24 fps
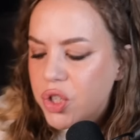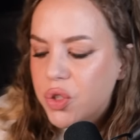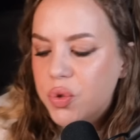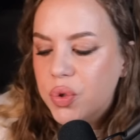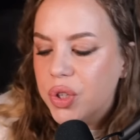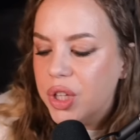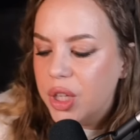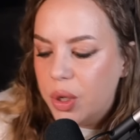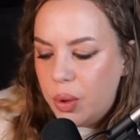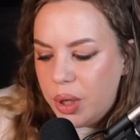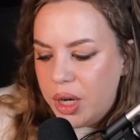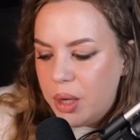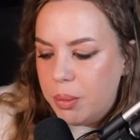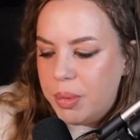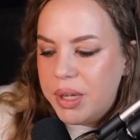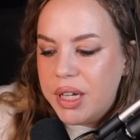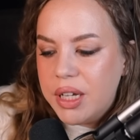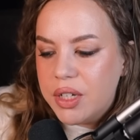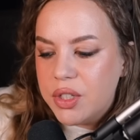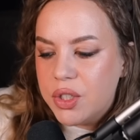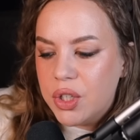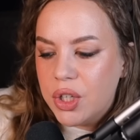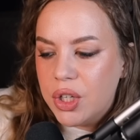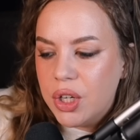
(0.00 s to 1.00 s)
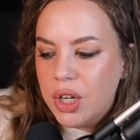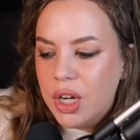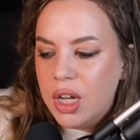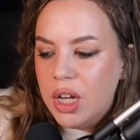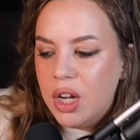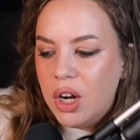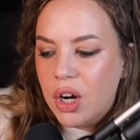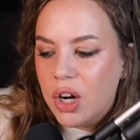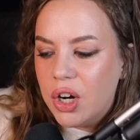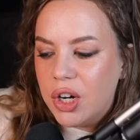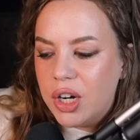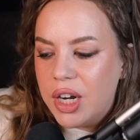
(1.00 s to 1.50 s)
is really weird because her
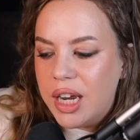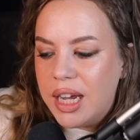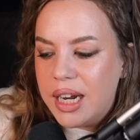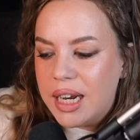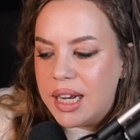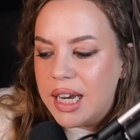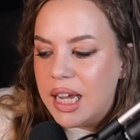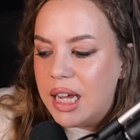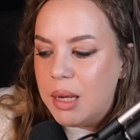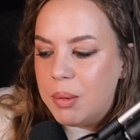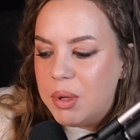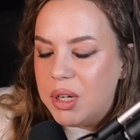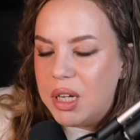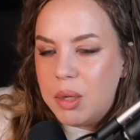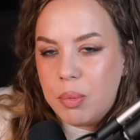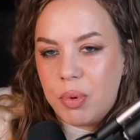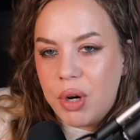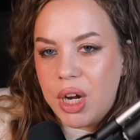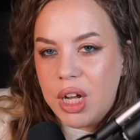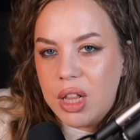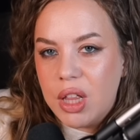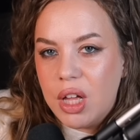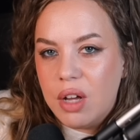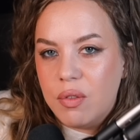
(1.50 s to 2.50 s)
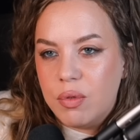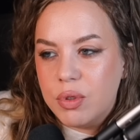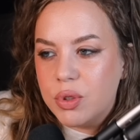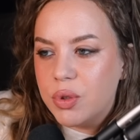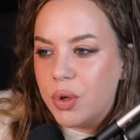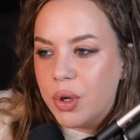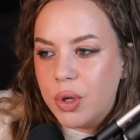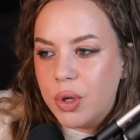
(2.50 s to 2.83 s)
her nickname in E Pray Love was